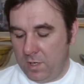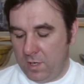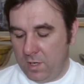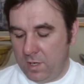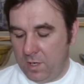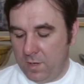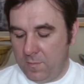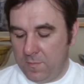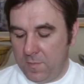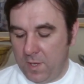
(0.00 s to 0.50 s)

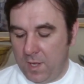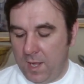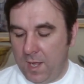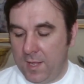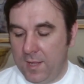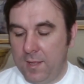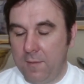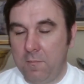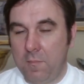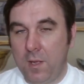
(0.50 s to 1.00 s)
Um,
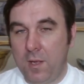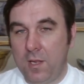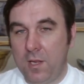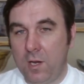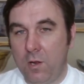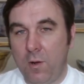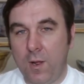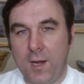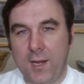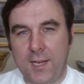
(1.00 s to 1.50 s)
and then, you
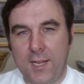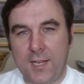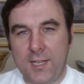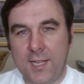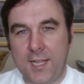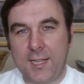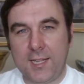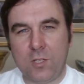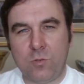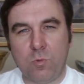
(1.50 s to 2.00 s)
know, and
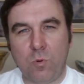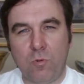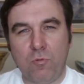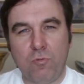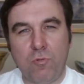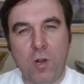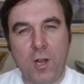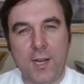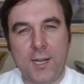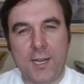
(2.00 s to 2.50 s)
take this
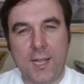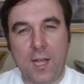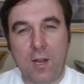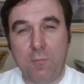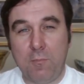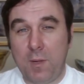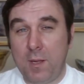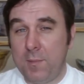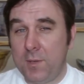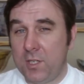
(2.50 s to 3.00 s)
one right
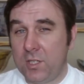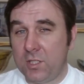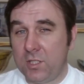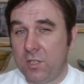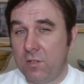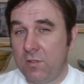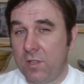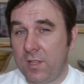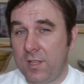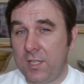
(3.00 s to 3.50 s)
down, maybe just
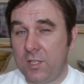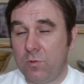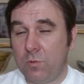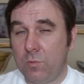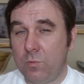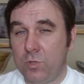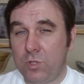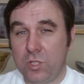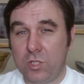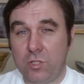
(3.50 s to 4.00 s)
so that this
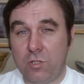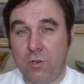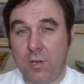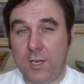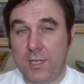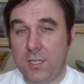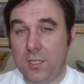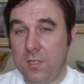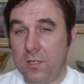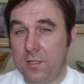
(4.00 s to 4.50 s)
one was just
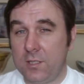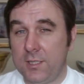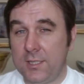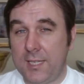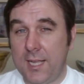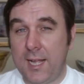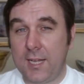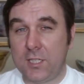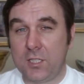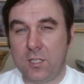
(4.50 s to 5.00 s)
creating a nice
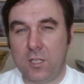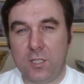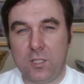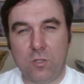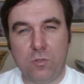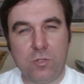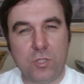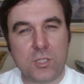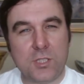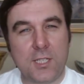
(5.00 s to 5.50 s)
catch light
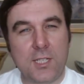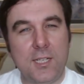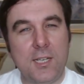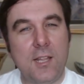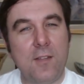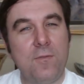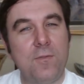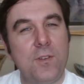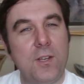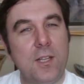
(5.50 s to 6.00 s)
or just
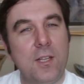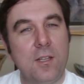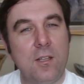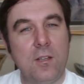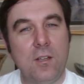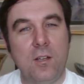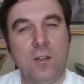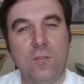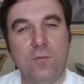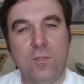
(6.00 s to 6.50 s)
lifting
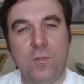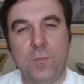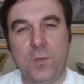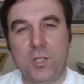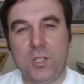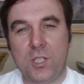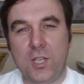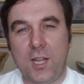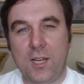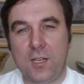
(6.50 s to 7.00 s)
from
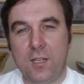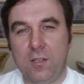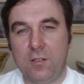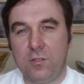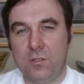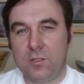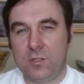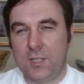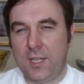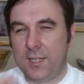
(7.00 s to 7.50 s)
the
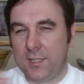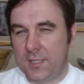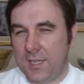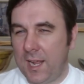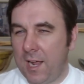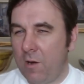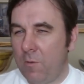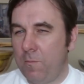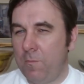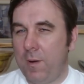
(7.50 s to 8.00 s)
shadows. That's
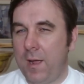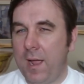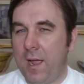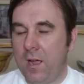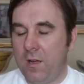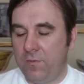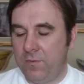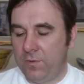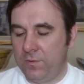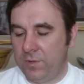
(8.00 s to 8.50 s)
how
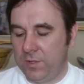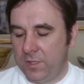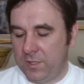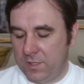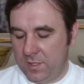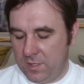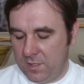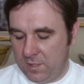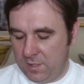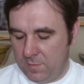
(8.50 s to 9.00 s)
powerful this
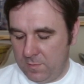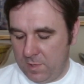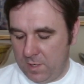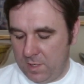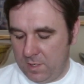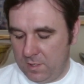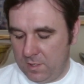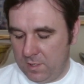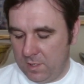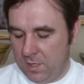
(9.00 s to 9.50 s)
system
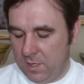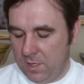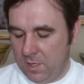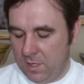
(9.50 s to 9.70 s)
is.